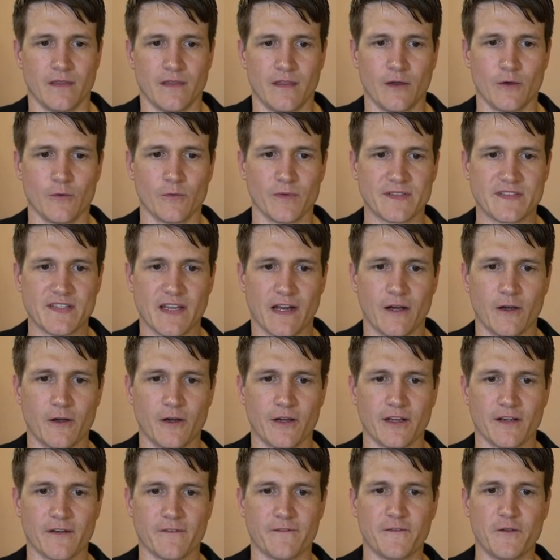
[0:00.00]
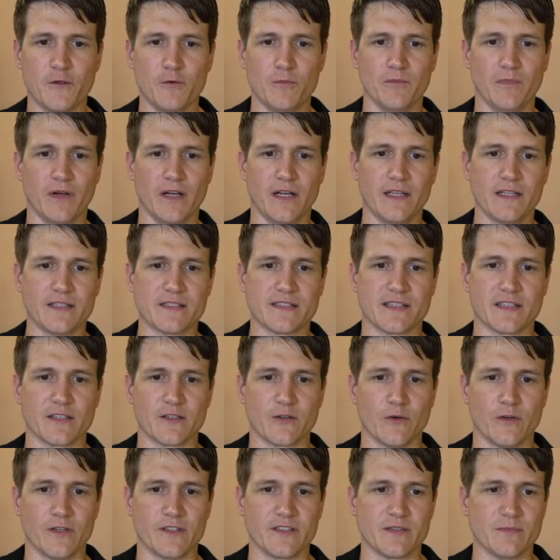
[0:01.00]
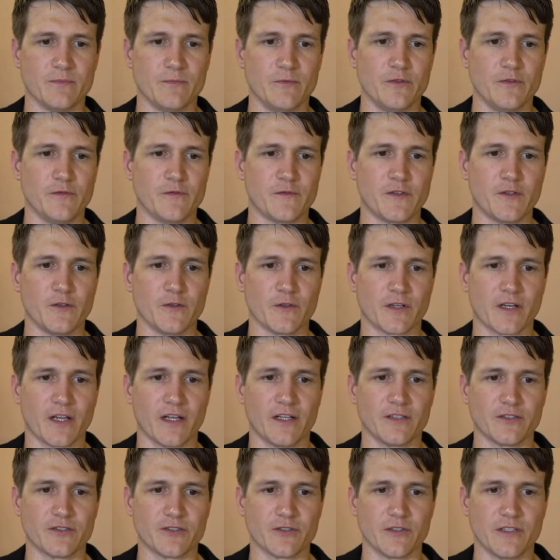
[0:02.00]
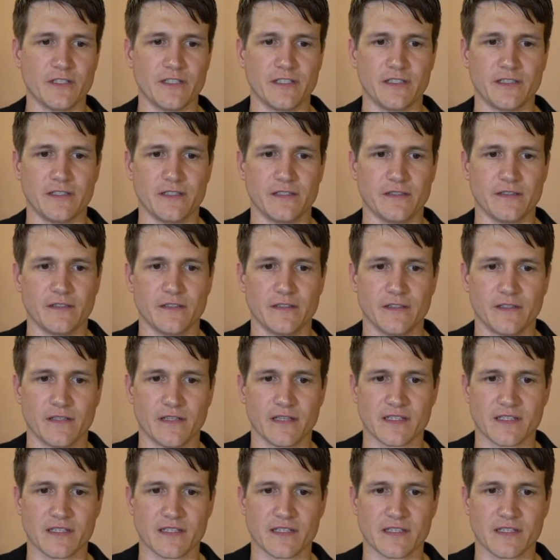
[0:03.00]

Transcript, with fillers: They're retiring in a few months and going to move to your country